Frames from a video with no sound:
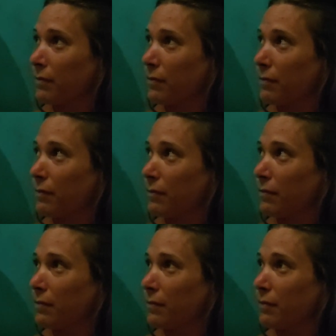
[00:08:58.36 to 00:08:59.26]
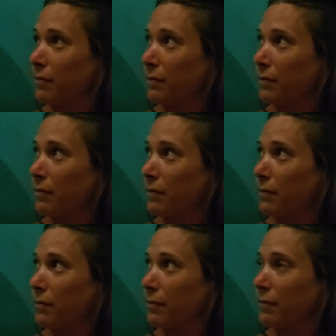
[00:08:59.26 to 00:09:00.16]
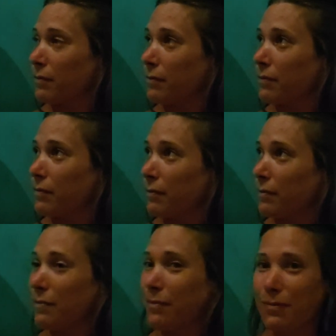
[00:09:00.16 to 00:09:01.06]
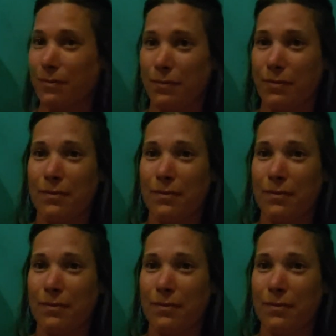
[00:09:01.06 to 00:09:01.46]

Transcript: [no speech]